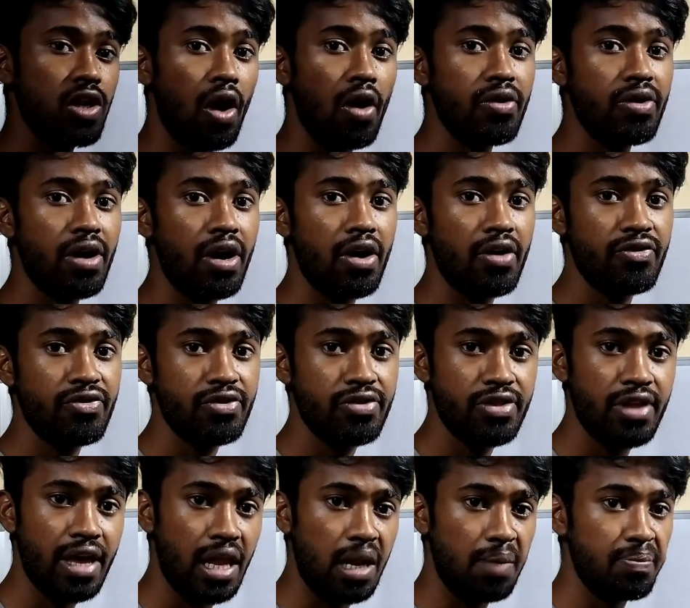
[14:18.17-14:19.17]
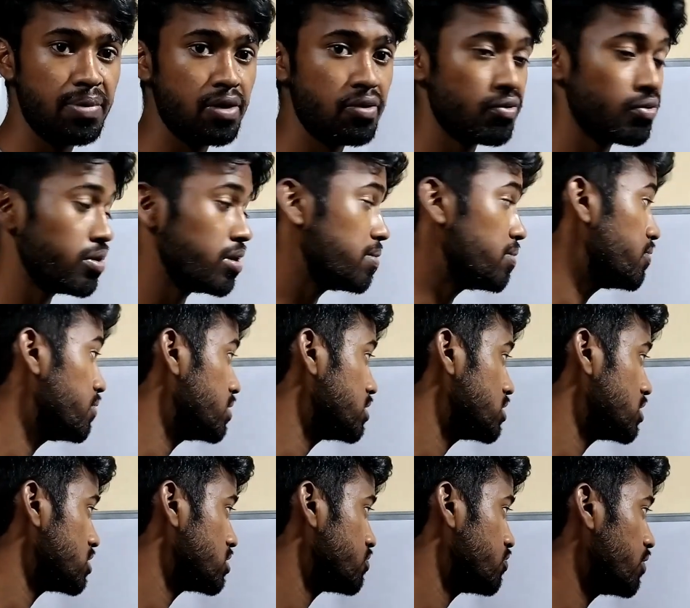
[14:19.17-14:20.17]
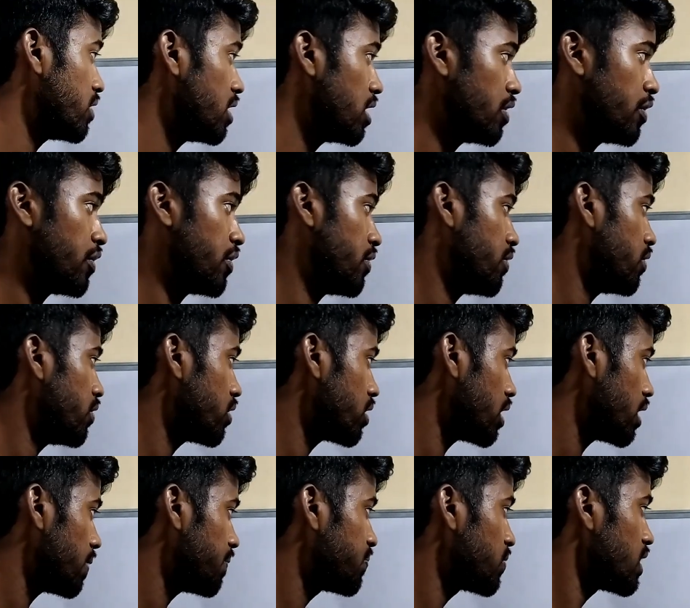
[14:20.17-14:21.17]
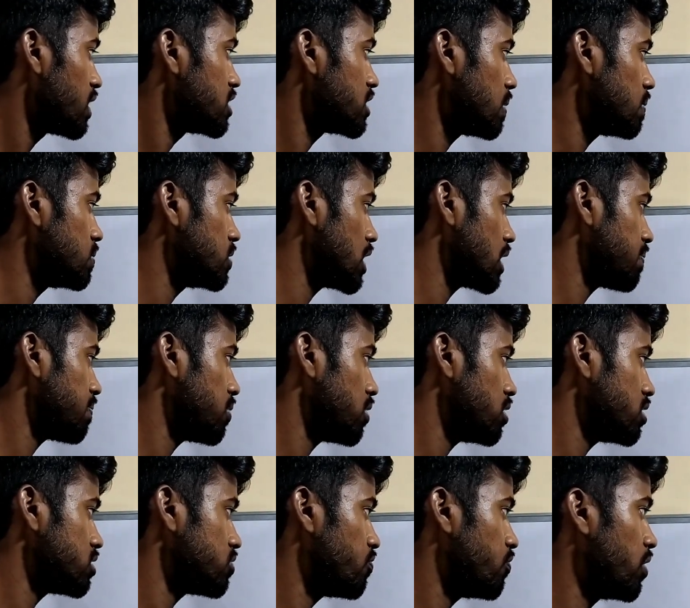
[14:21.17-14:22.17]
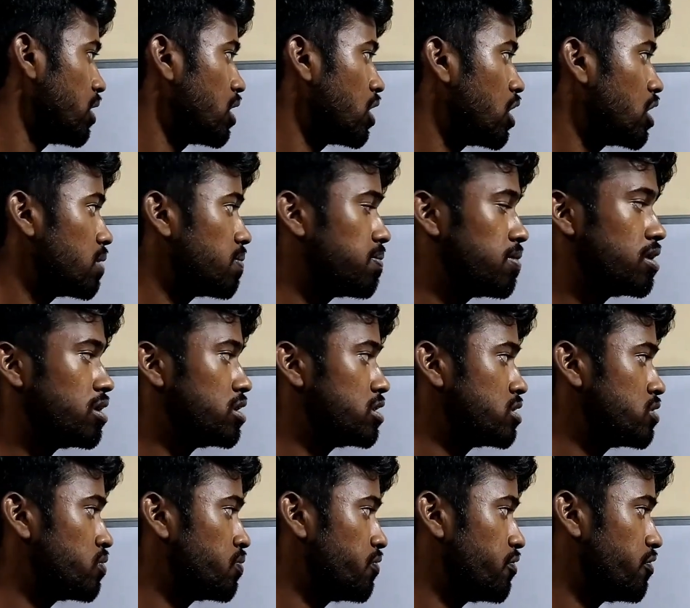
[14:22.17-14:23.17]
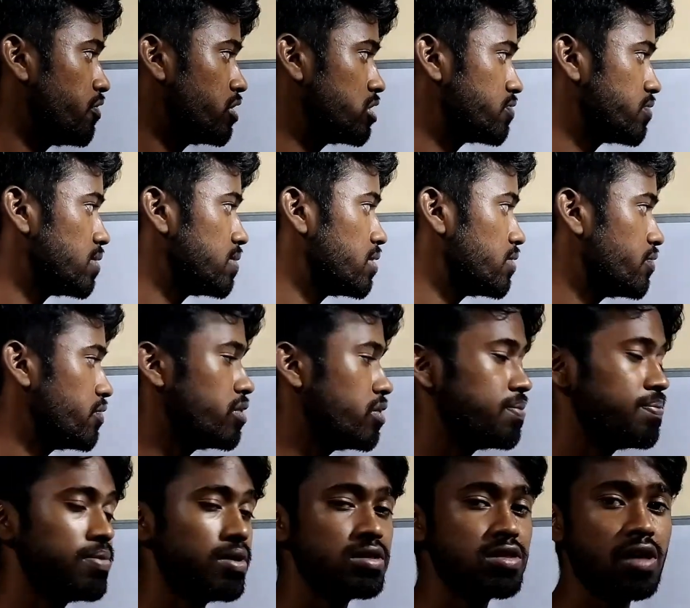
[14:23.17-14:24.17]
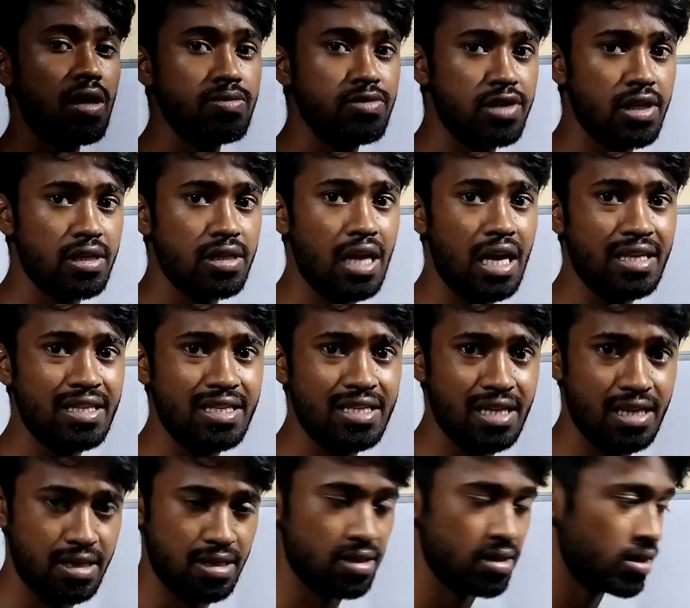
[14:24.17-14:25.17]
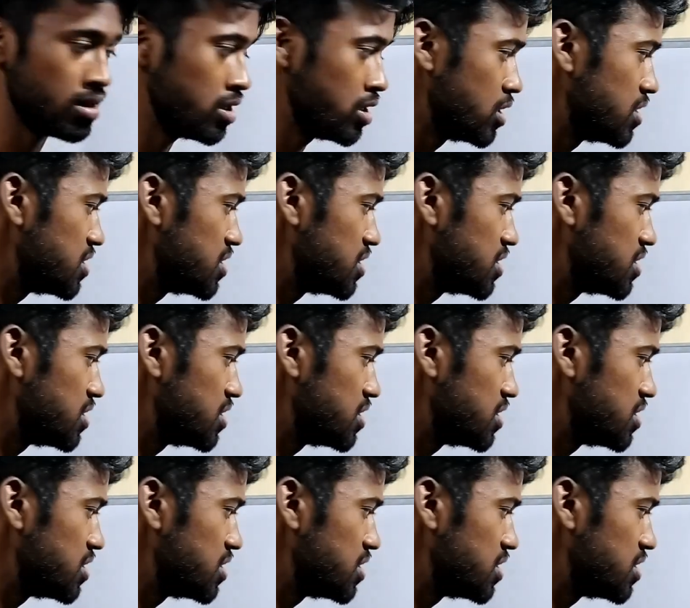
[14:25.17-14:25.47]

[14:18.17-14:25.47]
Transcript: not after the helping verb, which is will here. Okay, subject plus will not plus first form of verb plus object, that's it.